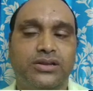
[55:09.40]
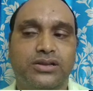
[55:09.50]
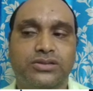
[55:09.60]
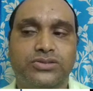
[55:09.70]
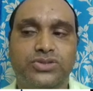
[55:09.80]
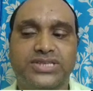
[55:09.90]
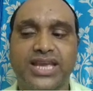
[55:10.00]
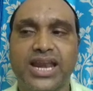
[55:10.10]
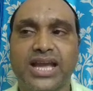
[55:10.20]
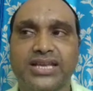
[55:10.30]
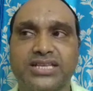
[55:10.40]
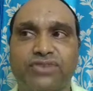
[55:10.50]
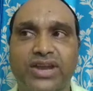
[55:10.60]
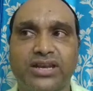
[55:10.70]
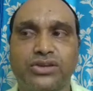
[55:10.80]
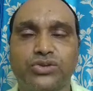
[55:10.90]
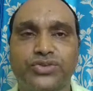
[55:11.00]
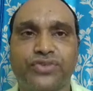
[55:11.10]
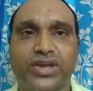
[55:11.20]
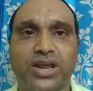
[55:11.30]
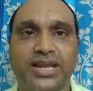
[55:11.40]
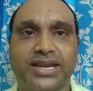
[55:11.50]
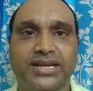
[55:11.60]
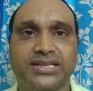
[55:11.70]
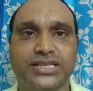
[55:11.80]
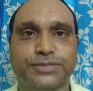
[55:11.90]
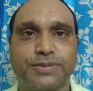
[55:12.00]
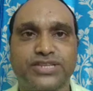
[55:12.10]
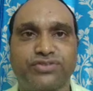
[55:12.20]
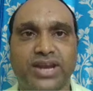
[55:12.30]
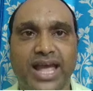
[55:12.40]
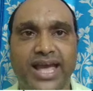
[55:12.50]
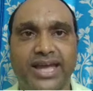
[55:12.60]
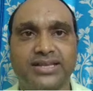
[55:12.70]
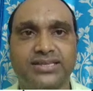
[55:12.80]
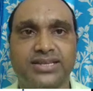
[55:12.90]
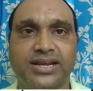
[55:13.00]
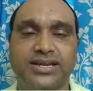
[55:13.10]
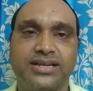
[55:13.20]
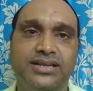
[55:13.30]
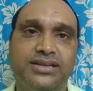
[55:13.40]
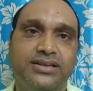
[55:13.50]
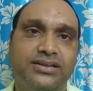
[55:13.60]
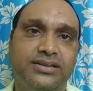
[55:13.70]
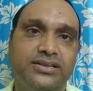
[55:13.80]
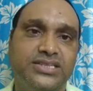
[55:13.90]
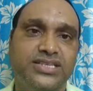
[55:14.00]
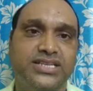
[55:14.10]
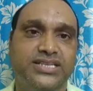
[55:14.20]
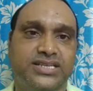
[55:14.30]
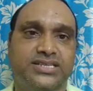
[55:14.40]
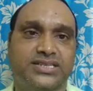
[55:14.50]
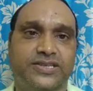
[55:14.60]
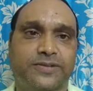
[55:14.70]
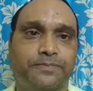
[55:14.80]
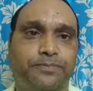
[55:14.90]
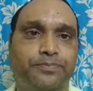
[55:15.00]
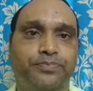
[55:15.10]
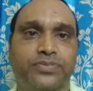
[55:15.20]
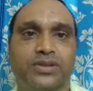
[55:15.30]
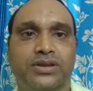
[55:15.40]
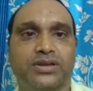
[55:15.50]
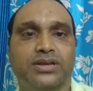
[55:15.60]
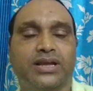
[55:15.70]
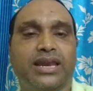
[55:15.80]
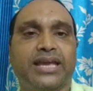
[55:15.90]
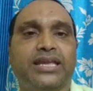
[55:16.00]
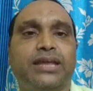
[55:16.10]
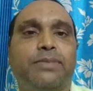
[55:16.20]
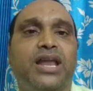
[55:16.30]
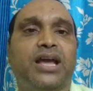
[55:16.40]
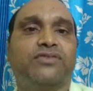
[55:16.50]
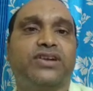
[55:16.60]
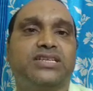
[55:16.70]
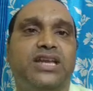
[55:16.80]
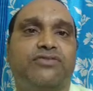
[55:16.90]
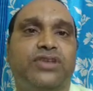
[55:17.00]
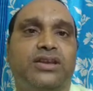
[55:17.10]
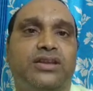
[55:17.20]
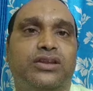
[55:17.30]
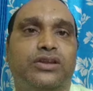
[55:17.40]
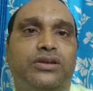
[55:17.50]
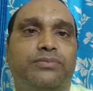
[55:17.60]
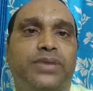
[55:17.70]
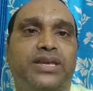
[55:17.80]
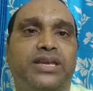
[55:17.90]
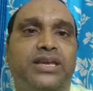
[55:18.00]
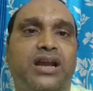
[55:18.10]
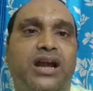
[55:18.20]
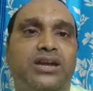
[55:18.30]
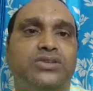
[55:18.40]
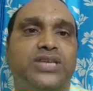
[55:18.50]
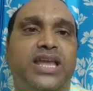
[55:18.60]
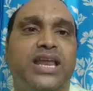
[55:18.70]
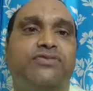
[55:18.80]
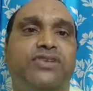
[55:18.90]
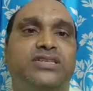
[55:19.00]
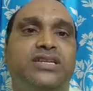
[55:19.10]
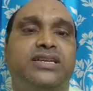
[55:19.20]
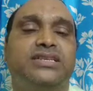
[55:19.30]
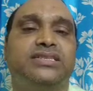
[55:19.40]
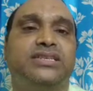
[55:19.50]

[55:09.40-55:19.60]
So calloc is widely used for allocating the space for arrays and structures. Like in malloc function, after making a call to calloc function, it is